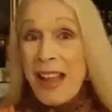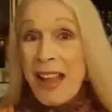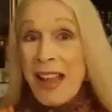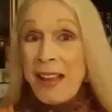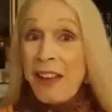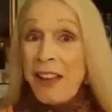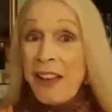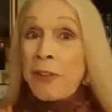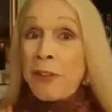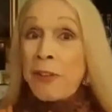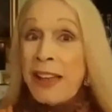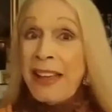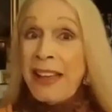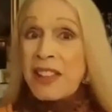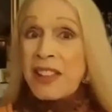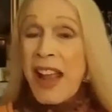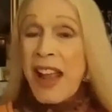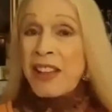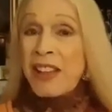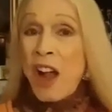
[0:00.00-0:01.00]
If
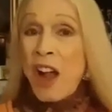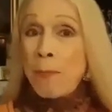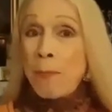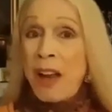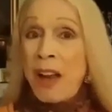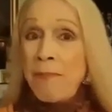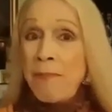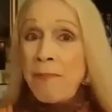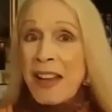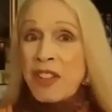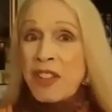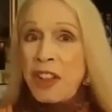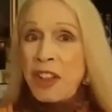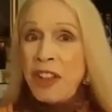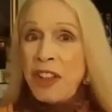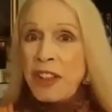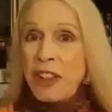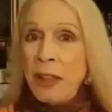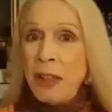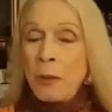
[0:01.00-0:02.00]
he's the example of
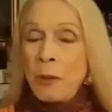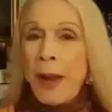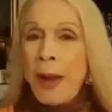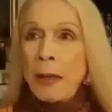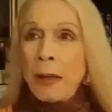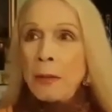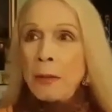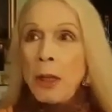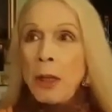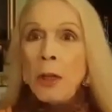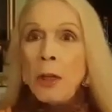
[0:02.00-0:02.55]
masculinity, well,